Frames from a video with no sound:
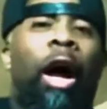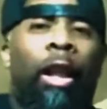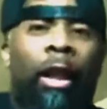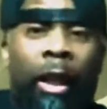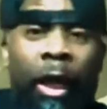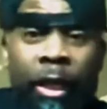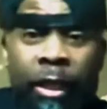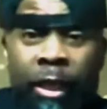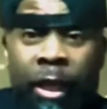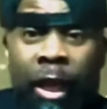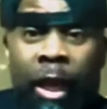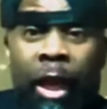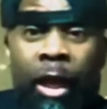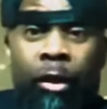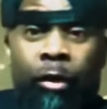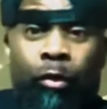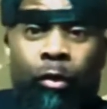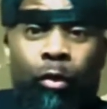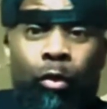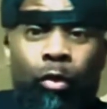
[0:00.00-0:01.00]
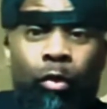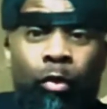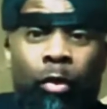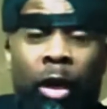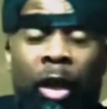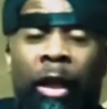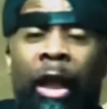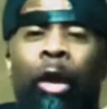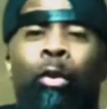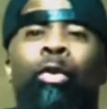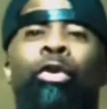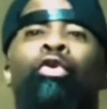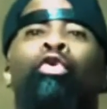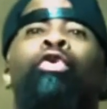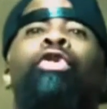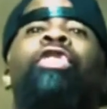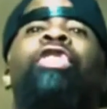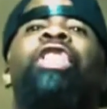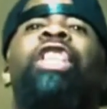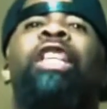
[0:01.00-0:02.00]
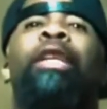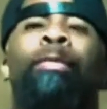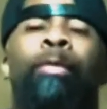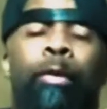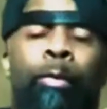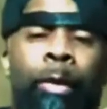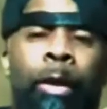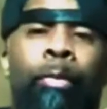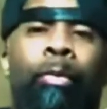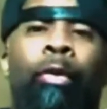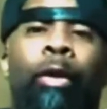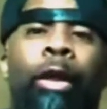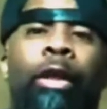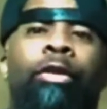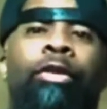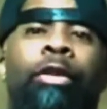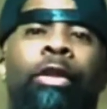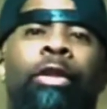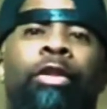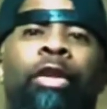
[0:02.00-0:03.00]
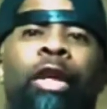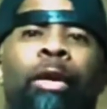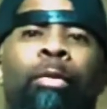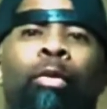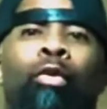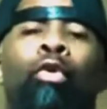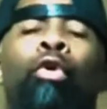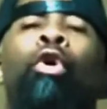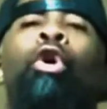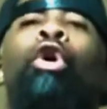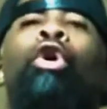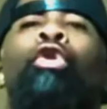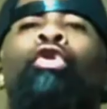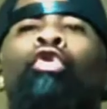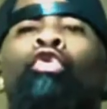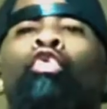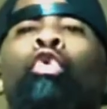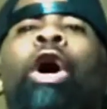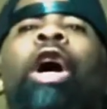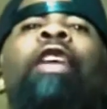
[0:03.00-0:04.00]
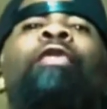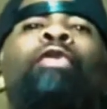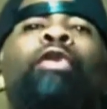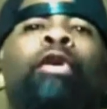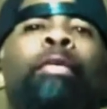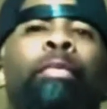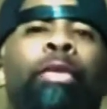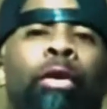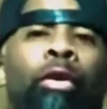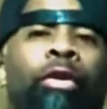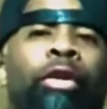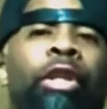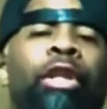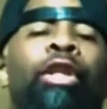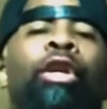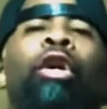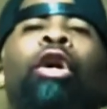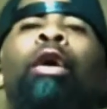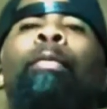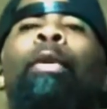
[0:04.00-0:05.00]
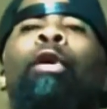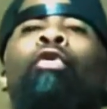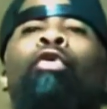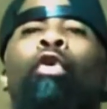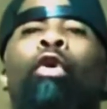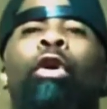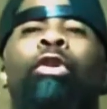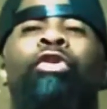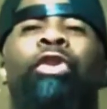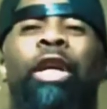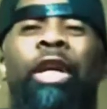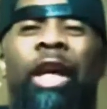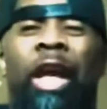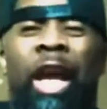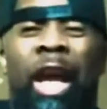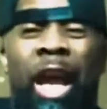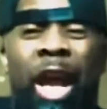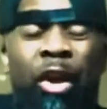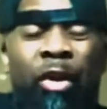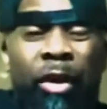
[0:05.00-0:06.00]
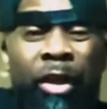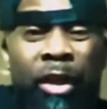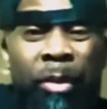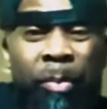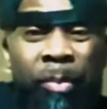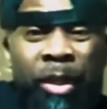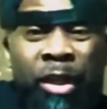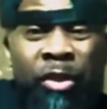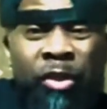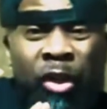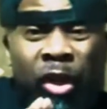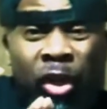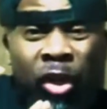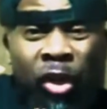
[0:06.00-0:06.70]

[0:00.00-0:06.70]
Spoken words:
I like your attitude. I like what you seem to be bringing to the table. You have the ability to come across like an arrogant piece of